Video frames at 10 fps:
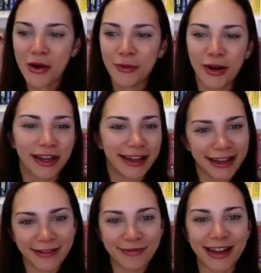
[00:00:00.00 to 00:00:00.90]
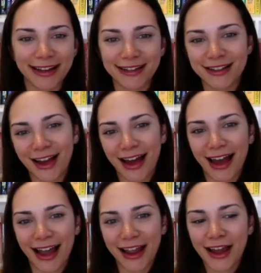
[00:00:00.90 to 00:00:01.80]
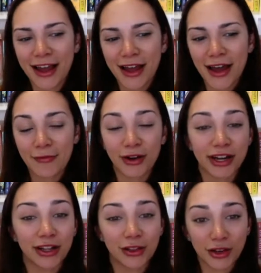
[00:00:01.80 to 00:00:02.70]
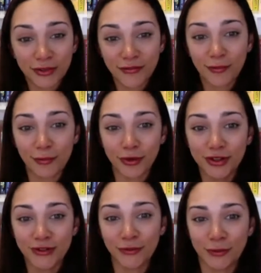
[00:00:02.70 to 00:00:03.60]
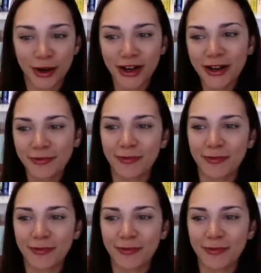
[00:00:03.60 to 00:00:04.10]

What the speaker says: Working here means I am reading a lot of books for work,